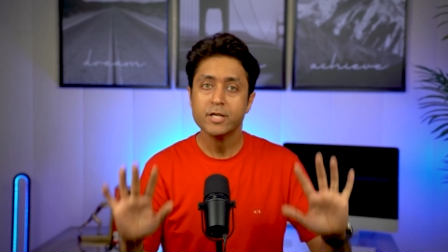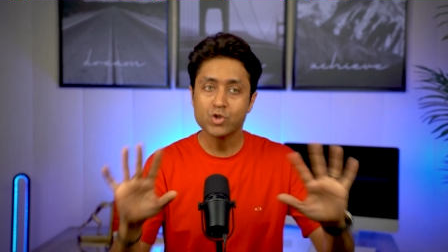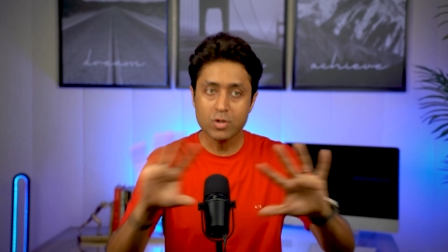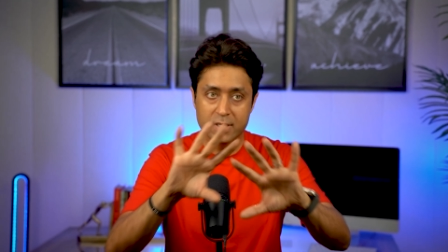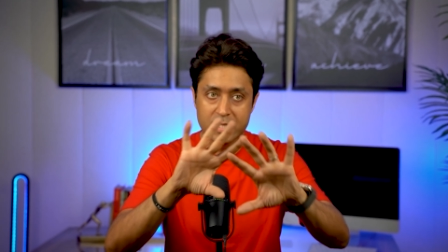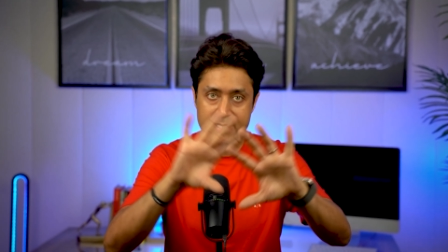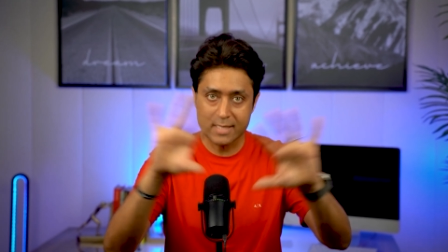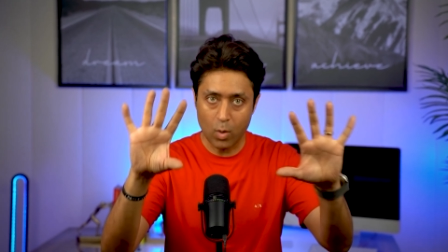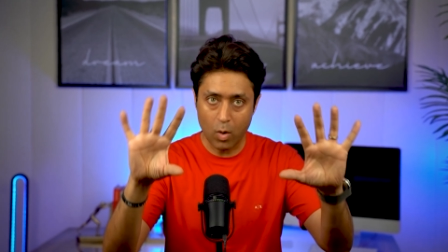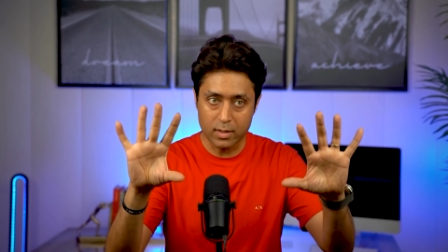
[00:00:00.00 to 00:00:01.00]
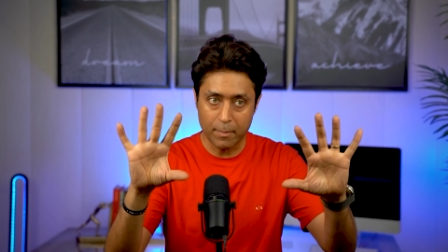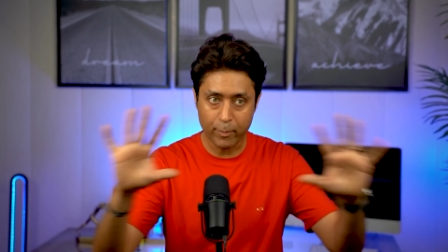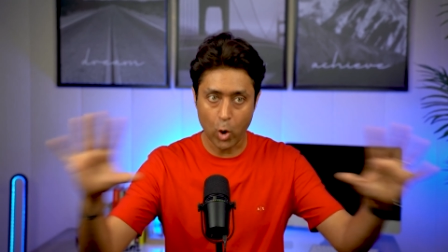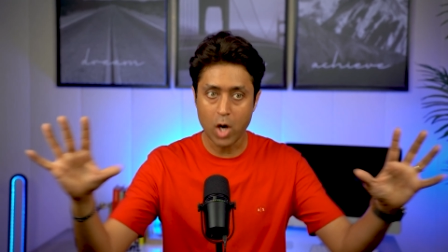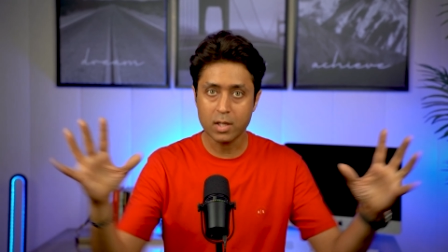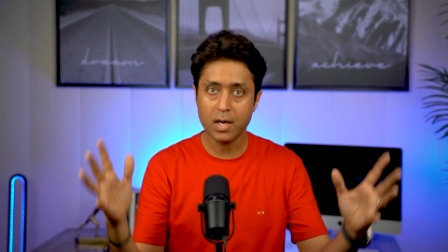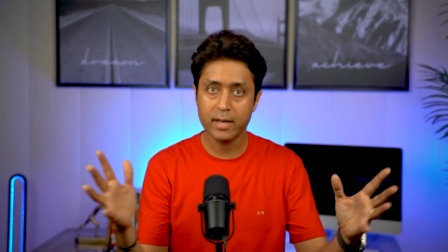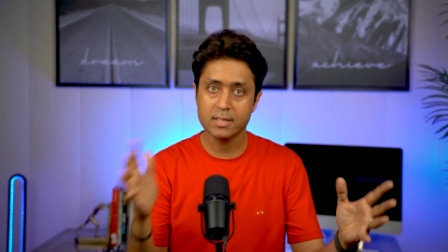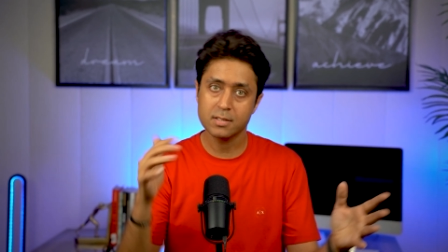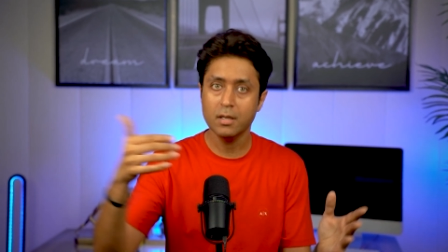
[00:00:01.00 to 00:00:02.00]
So these are all the broad
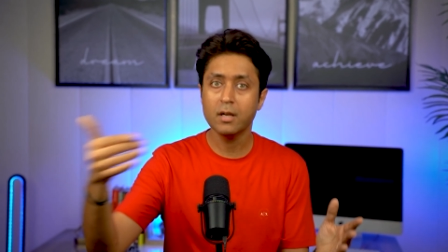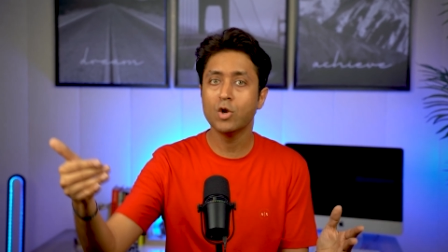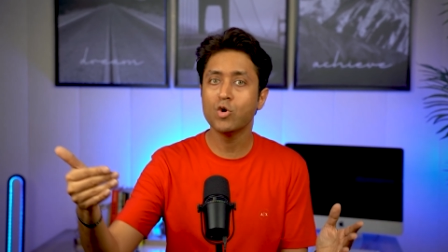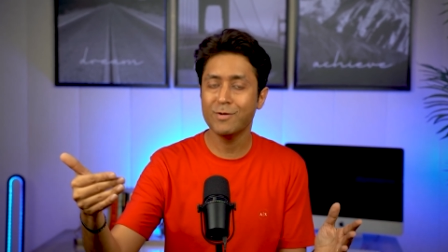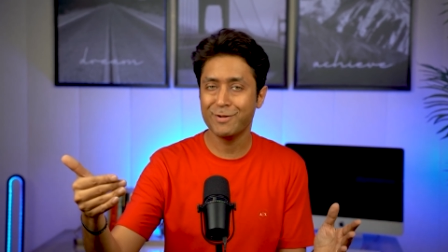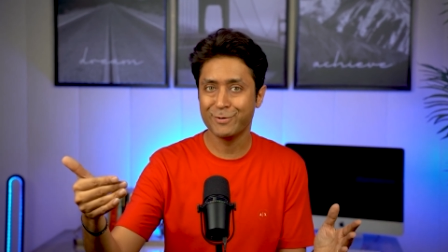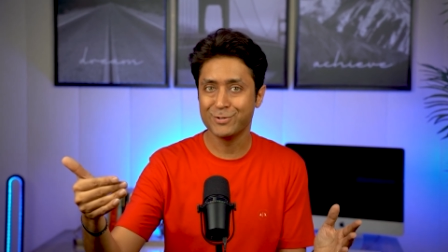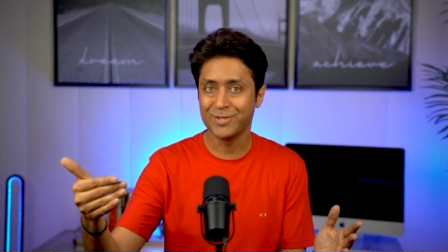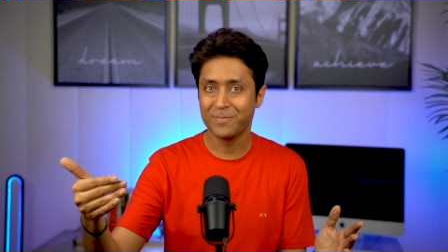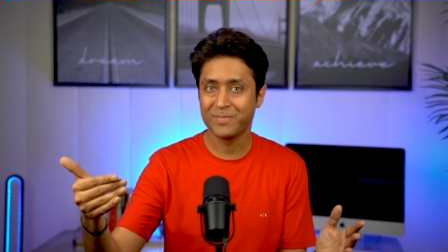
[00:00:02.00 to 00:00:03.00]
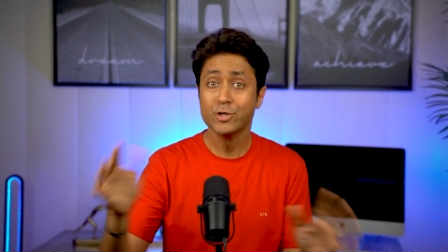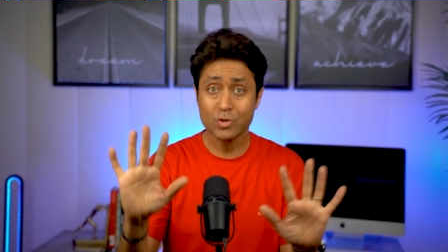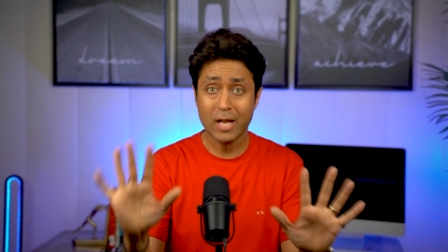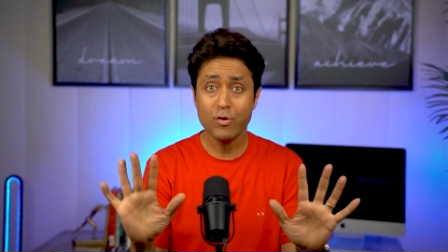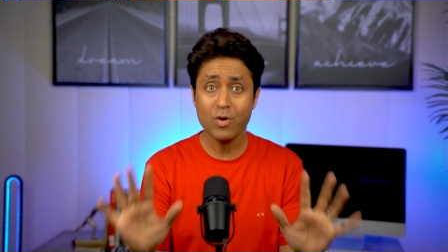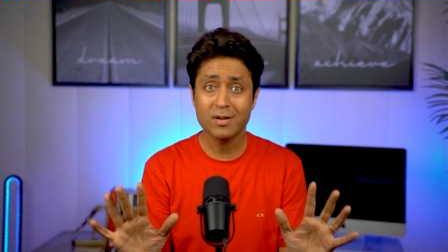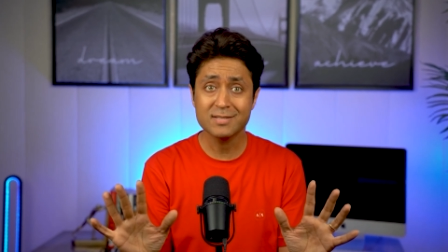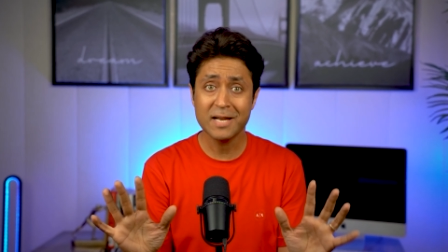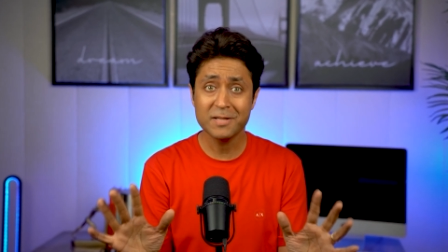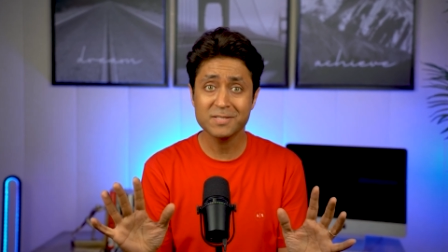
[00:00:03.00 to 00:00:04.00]
careers under renewable energy. So now you
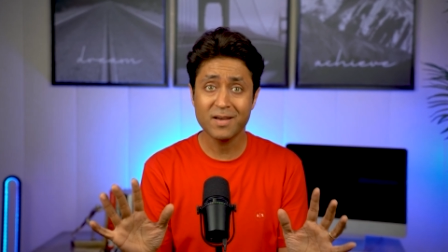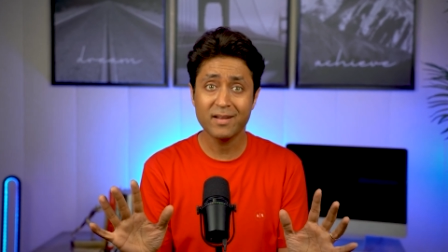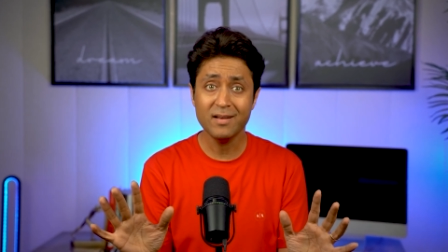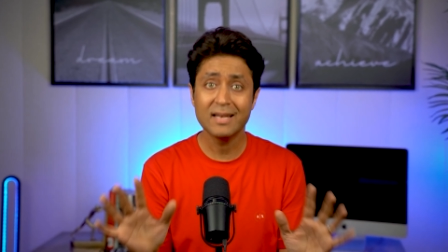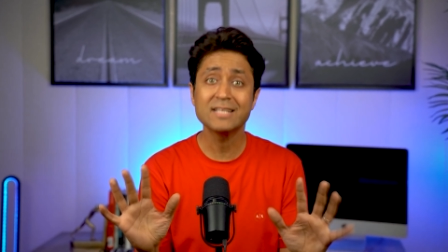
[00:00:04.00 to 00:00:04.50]
understand this career.